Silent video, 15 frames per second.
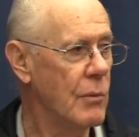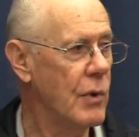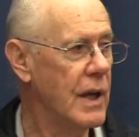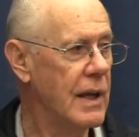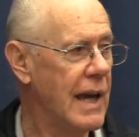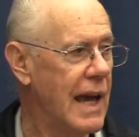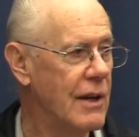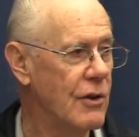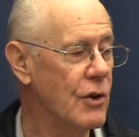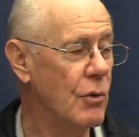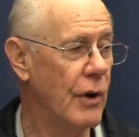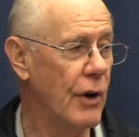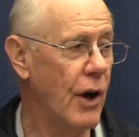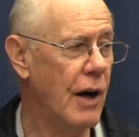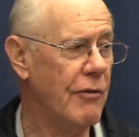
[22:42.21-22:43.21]
we can't
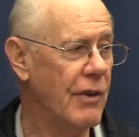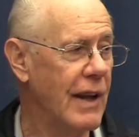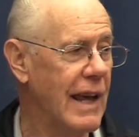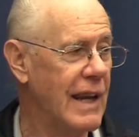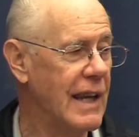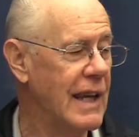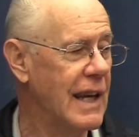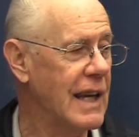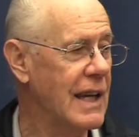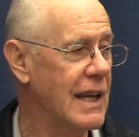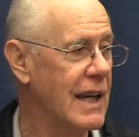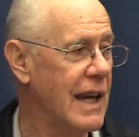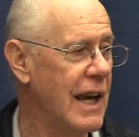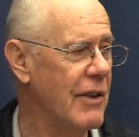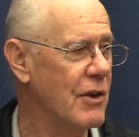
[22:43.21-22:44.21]
do an awful lot of getting
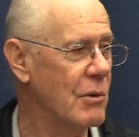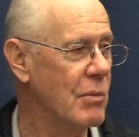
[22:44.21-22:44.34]
together,